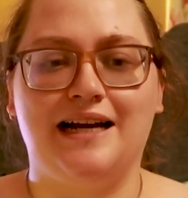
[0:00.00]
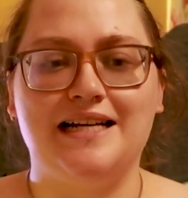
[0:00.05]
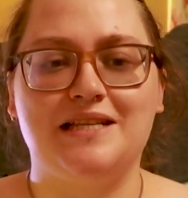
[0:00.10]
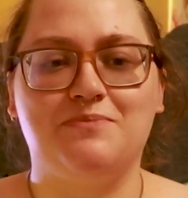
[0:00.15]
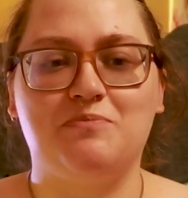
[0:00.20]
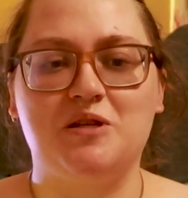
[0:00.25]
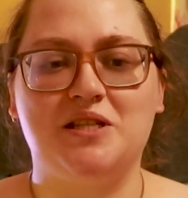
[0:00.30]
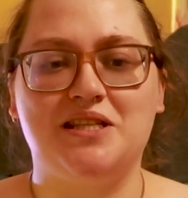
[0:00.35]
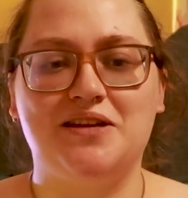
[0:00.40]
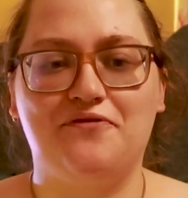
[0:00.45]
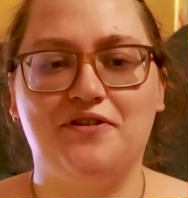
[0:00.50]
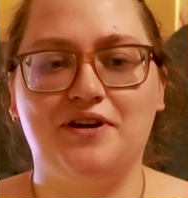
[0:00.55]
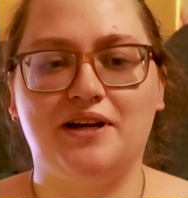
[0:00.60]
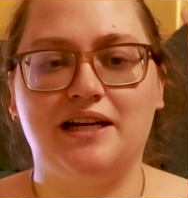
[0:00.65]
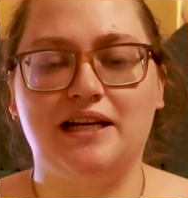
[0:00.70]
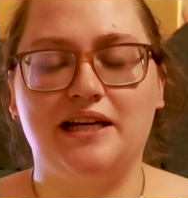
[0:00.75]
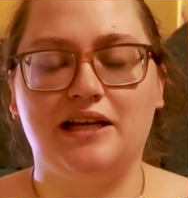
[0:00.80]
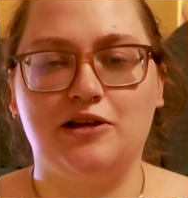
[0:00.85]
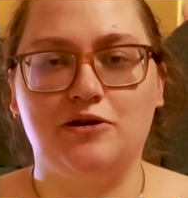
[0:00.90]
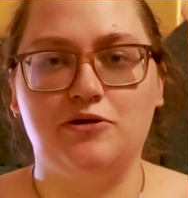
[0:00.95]

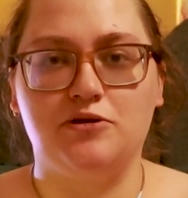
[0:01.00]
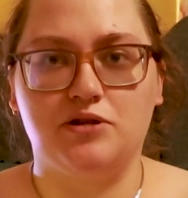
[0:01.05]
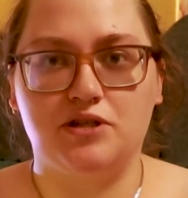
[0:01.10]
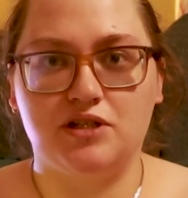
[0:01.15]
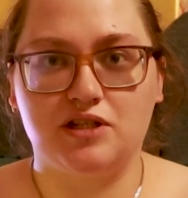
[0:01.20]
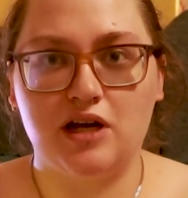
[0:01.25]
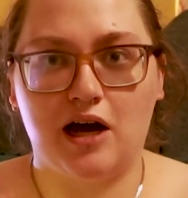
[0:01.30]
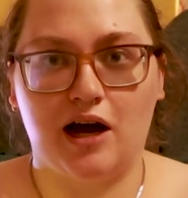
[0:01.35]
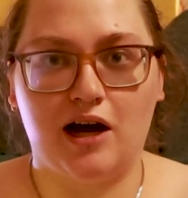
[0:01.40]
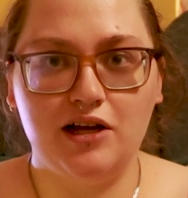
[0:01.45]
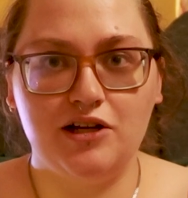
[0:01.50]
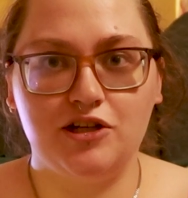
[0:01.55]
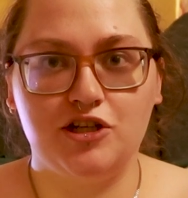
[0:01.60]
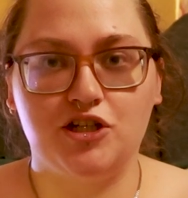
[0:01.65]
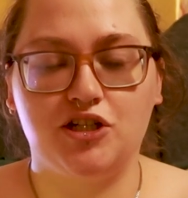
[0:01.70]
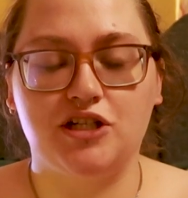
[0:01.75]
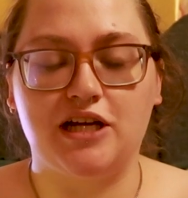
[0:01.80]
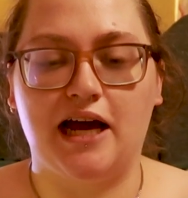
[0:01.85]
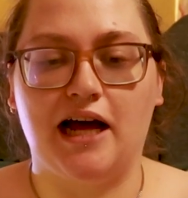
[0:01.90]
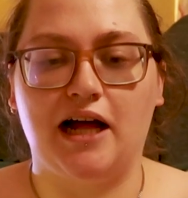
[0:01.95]
use
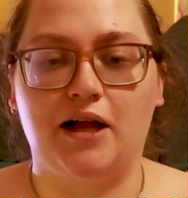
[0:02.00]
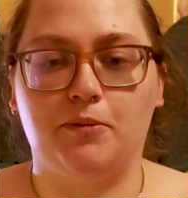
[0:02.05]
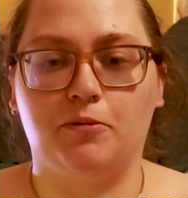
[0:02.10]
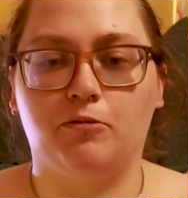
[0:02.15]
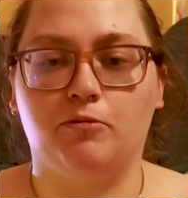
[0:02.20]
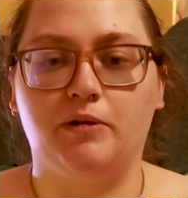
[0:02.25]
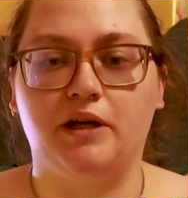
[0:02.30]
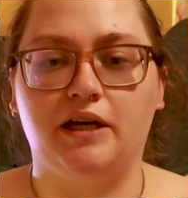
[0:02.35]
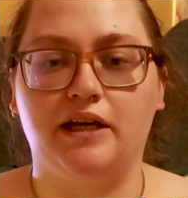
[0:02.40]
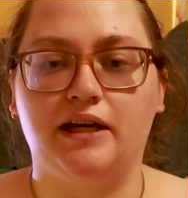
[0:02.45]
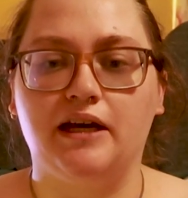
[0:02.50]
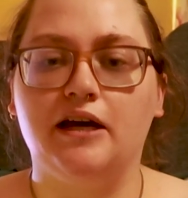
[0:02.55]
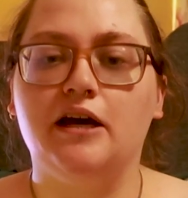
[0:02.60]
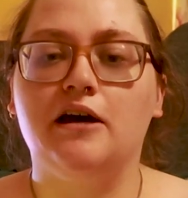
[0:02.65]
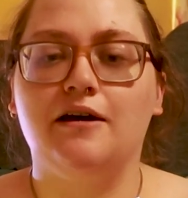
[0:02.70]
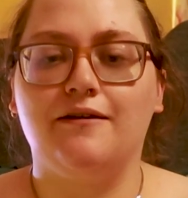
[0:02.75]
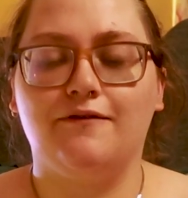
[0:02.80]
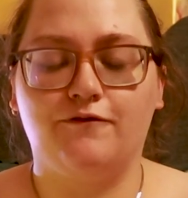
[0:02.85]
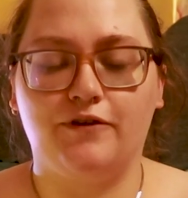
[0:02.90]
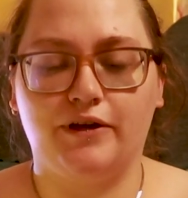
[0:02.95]
touch to help me
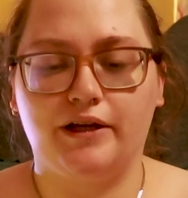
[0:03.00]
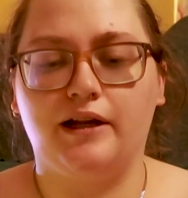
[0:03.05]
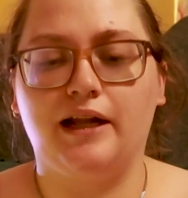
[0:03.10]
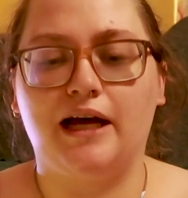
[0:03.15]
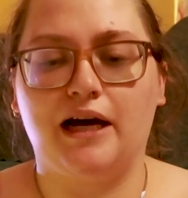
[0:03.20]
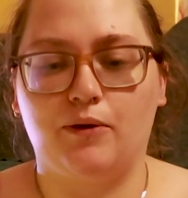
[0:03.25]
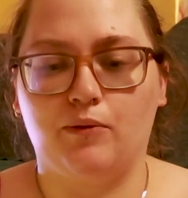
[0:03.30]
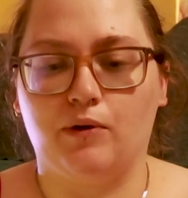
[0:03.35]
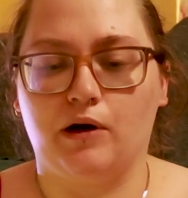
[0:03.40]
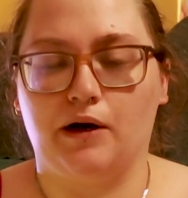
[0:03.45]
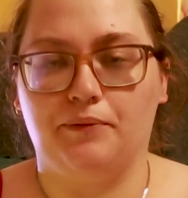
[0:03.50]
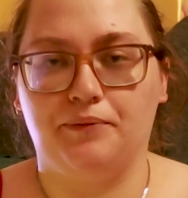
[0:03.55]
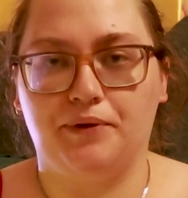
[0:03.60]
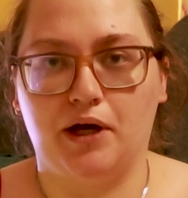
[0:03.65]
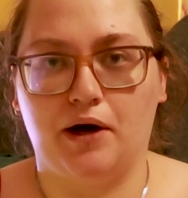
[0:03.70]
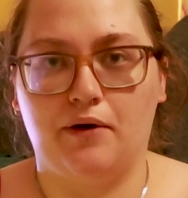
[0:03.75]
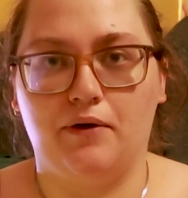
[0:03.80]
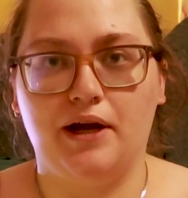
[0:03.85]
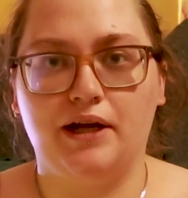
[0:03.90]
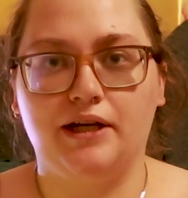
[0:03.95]
feel out where I'm
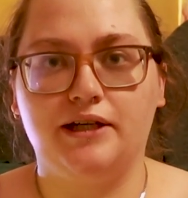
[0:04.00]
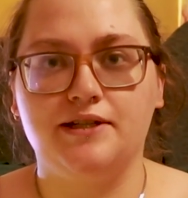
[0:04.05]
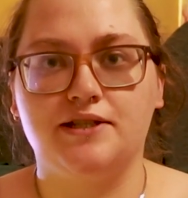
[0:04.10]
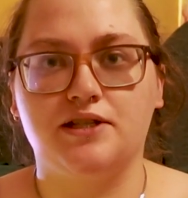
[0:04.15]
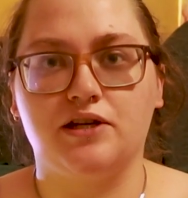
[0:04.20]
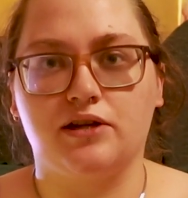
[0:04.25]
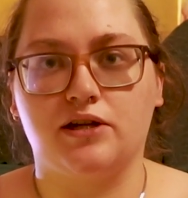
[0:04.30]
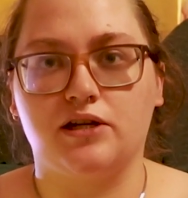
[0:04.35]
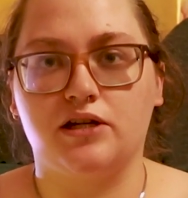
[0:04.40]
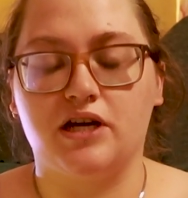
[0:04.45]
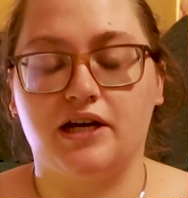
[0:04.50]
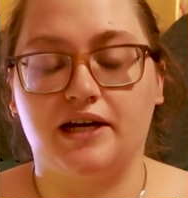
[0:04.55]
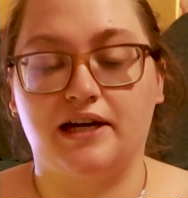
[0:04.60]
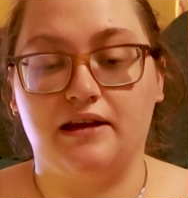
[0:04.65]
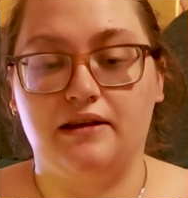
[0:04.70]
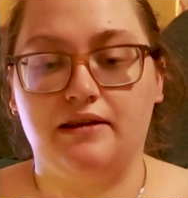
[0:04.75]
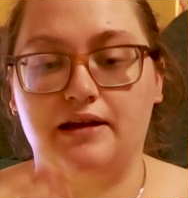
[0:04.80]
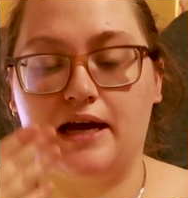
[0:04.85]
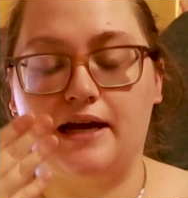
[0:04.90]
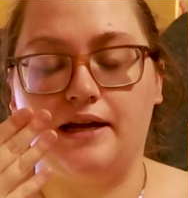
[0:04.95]
going so that I
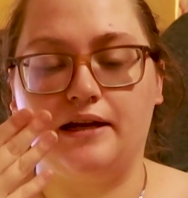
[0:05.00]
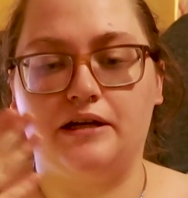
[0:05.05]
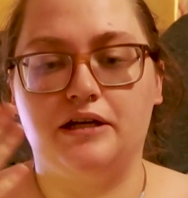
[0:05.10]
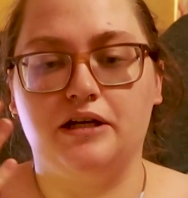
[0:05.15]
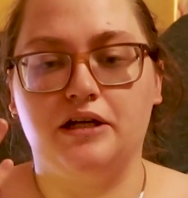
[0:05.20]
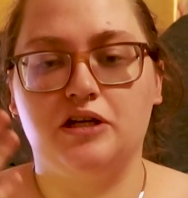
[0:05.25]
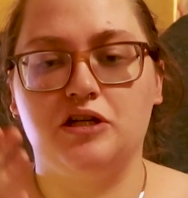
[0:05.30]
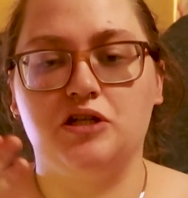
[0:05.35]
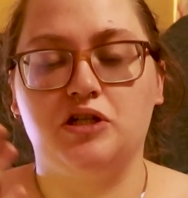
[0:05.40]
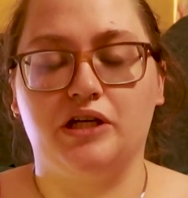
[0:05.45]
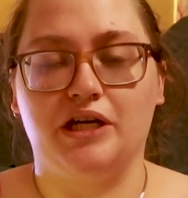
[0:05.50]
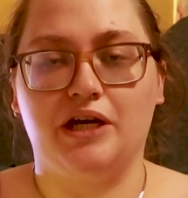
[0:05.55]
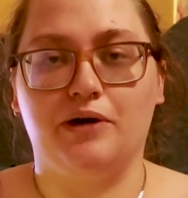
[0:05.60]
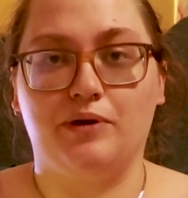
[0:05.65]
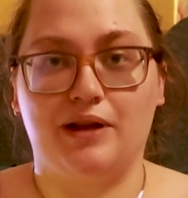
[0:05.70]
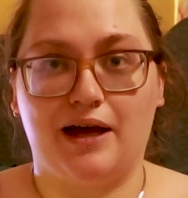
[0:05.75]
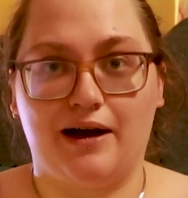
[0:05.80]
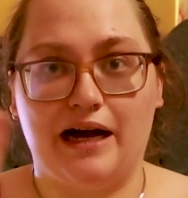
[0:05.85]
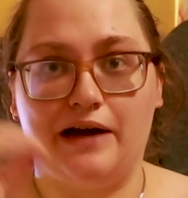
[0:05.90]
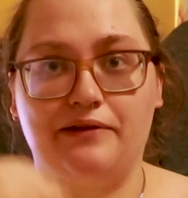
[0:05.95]
can then do
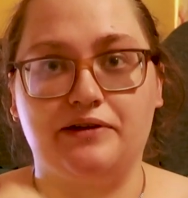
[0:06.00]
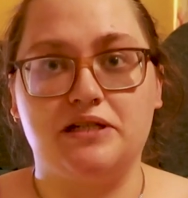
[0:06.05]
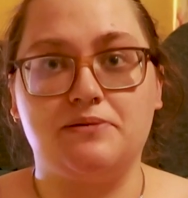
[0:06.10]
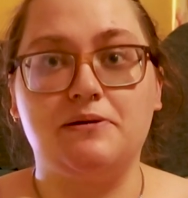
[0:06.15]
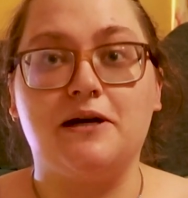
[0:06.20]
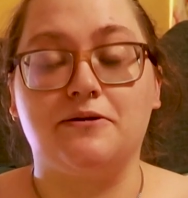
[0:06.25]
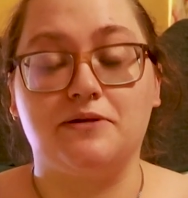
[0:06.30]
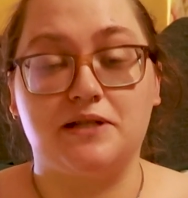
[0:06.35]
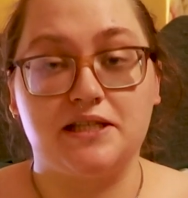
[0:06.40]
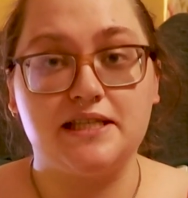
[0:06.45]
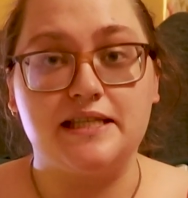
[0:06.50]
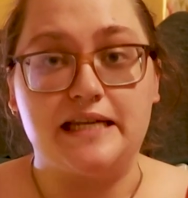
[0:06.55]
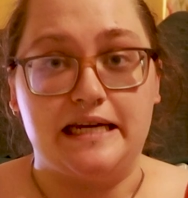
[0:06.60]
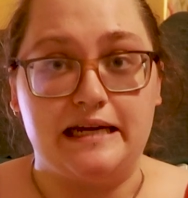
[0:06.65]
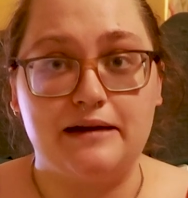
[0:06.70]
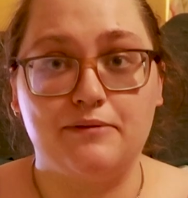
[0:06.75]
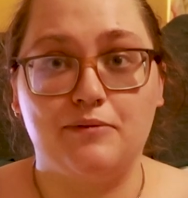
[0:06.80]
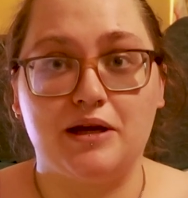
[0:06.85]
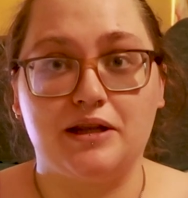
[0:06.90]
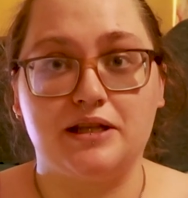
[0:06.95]
it without having to be able to
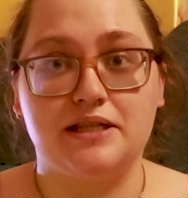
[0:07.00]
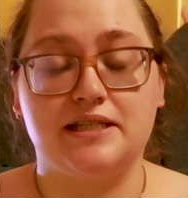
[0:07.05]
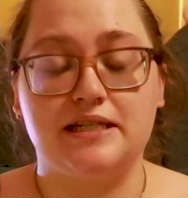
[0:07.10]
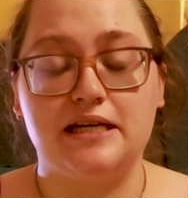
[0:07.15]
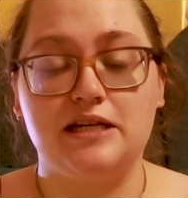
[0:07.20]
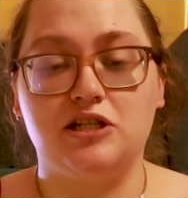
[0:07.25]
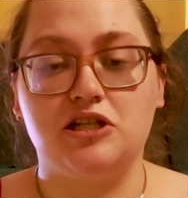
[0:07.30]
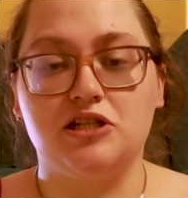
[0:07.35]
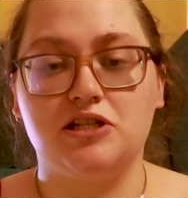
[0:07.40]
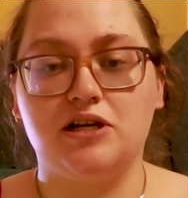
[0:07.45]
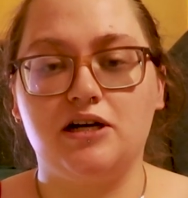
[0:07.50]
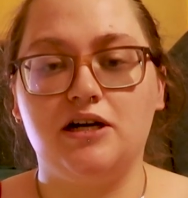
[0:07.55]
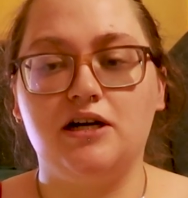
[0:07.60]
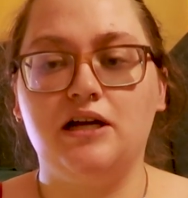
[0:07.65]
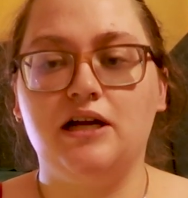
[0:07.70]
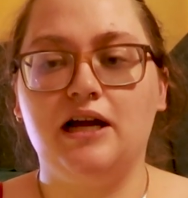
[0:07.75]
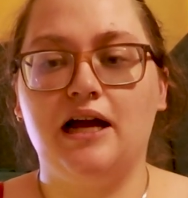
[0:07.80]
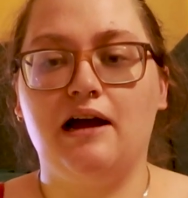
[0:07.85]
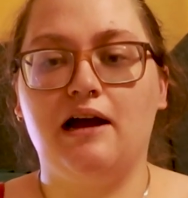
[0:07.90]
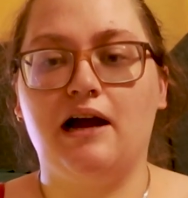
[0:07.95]
see where the stitches
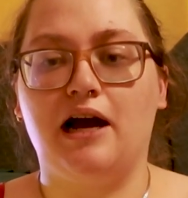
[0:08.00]
are,